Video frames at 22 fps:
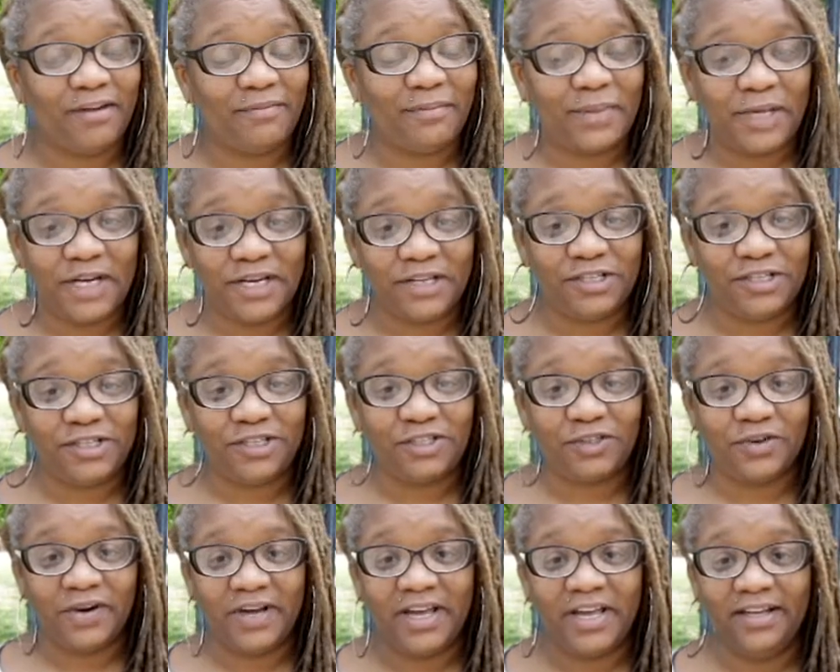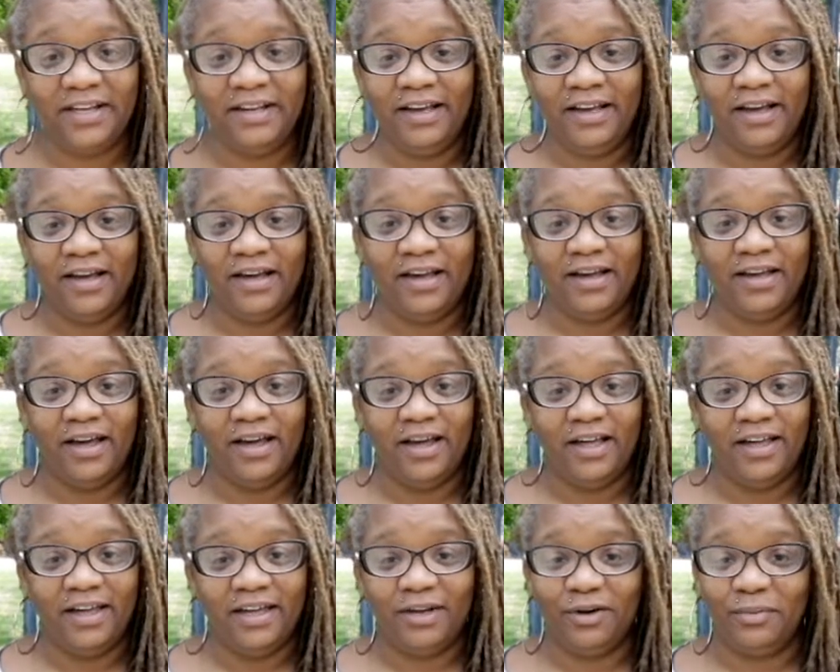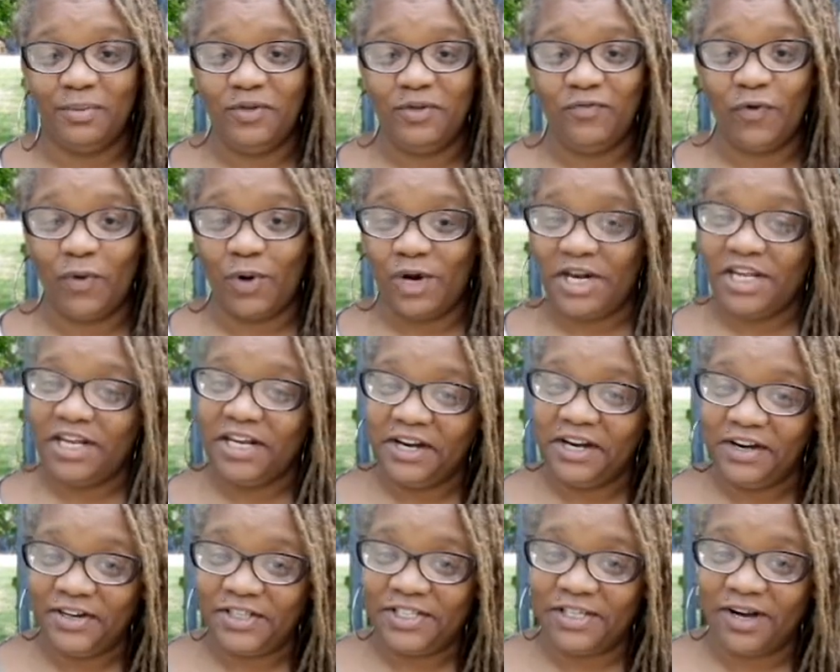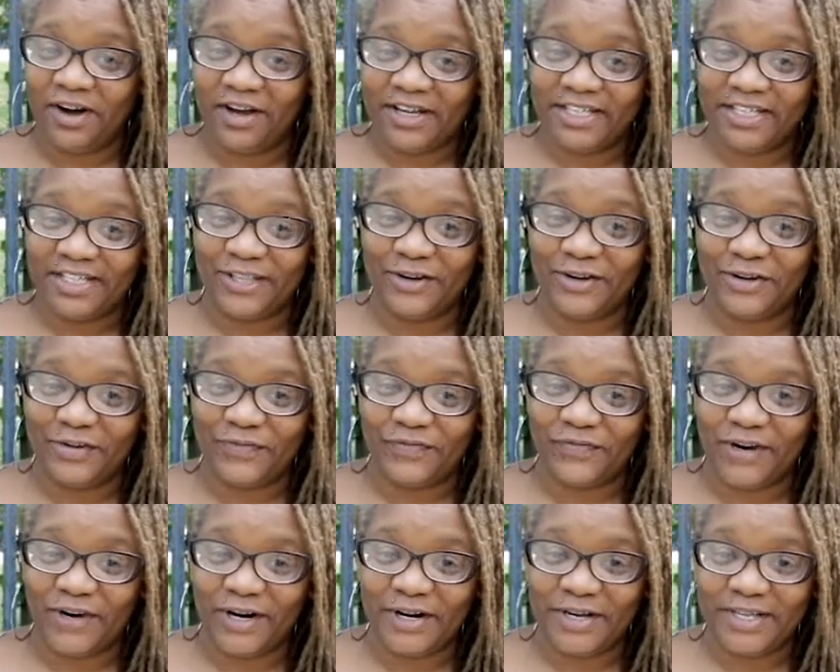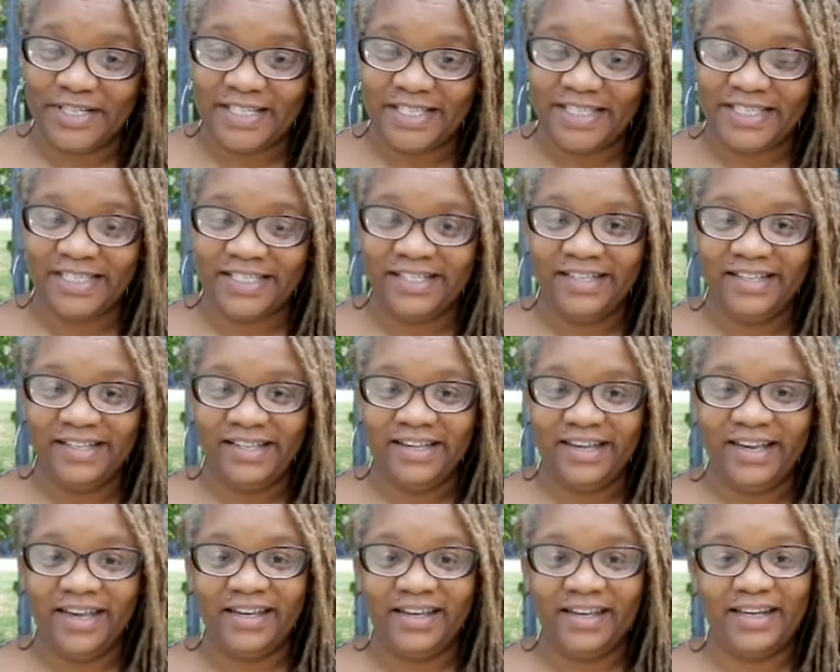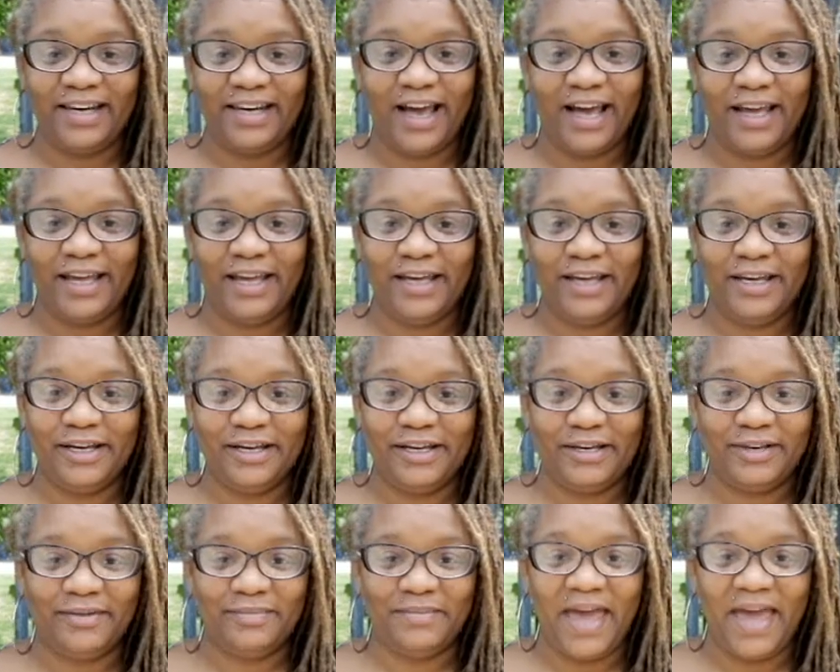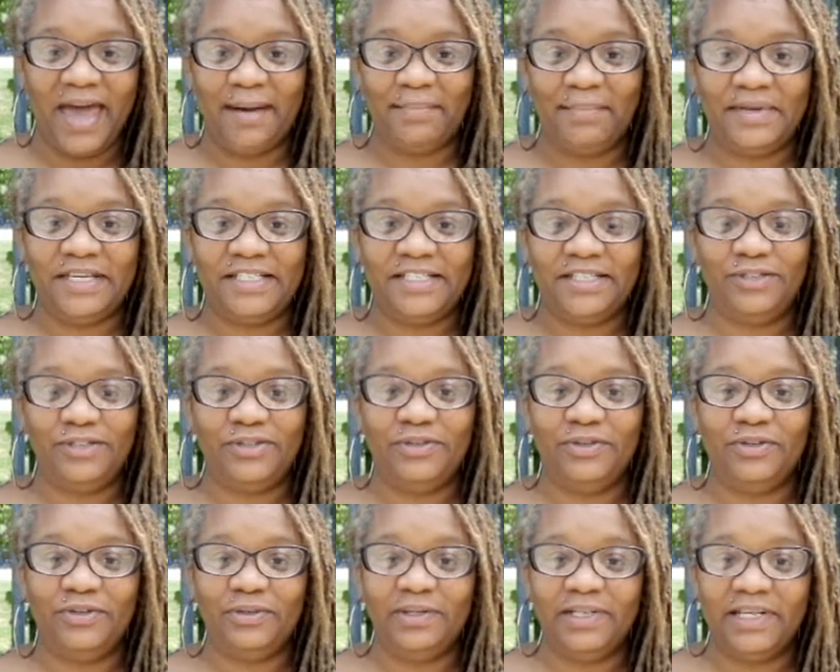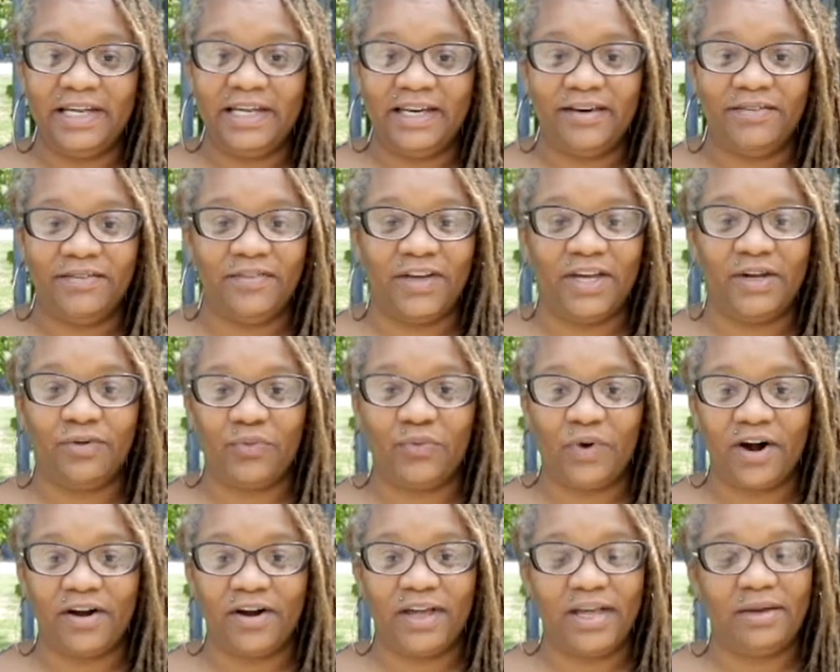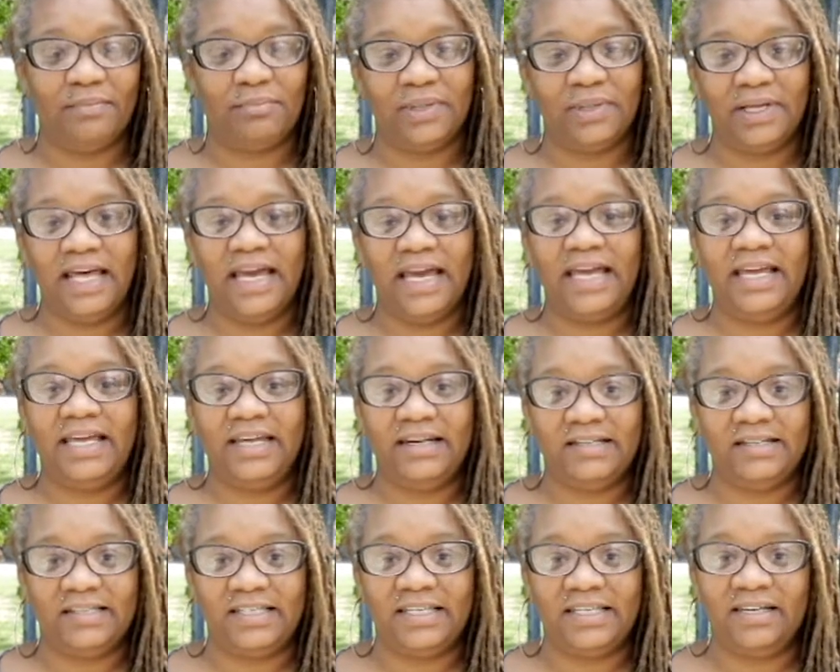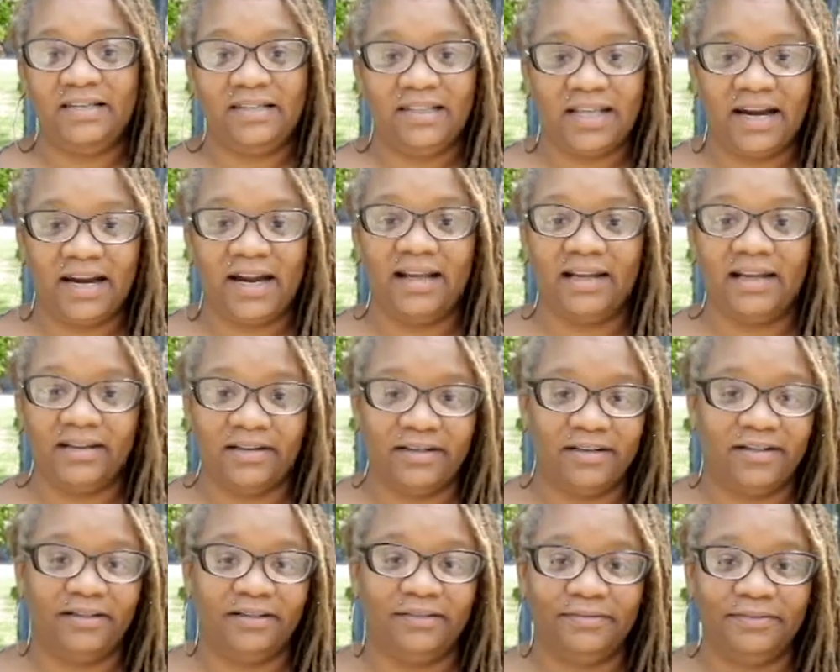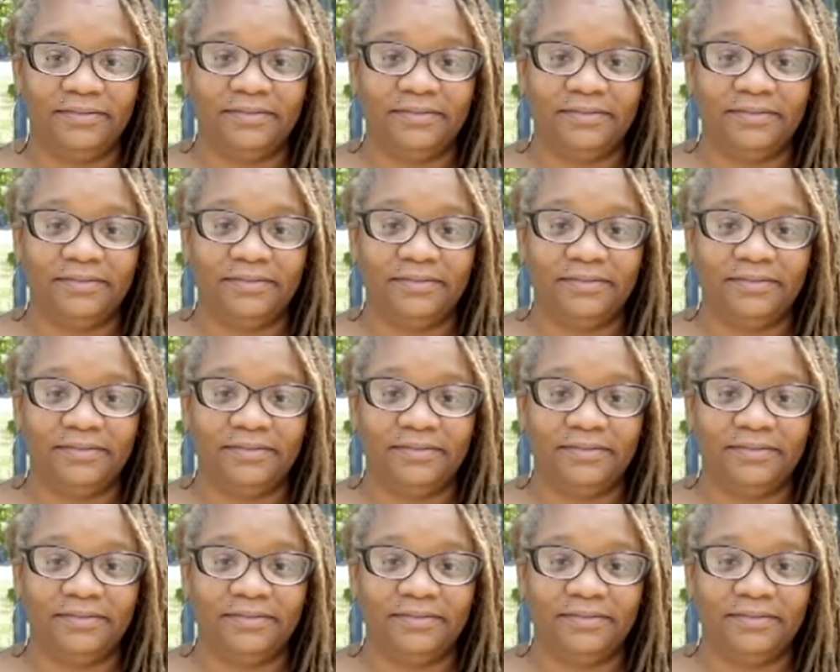I've been in Detroit. It'll be 40 years, August 31st, and I am happy to live and work and play in a city that I love.